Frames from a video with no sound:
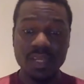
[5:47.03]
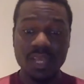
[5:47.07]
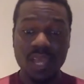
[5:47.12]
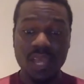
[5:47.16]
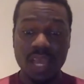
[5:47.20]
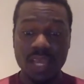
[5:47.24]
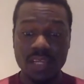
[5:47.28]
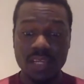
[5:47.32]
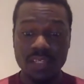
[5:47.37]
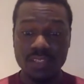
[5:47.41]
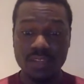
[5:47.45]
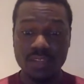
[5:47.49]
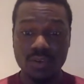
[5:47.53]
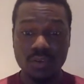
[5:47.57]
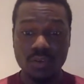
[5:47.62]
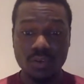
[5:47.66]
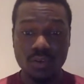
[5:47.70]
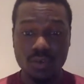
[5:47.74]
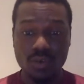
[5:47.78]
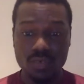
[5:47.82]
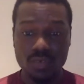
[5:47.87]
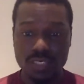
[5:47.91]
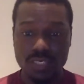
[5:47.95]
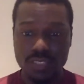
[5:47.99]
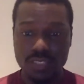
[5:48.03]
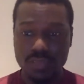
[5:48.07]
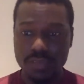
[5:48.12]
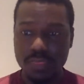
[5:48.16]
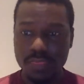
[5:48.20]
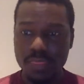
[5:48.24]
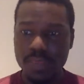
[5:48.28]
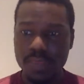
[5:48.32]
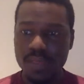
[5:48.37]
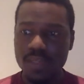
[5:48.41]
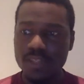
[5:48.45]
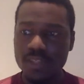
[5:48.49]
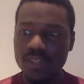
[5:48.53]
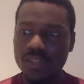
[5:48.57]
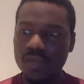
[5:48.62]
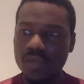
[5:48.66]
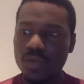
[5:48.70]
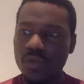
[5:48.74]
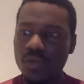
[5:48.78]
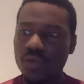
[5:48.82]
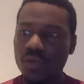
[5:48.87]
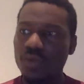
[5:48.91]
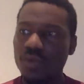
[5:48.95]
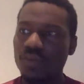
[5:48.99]
and his cohorts.
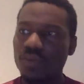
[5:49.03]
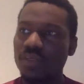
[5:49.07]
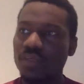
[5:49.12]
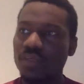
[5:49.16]
So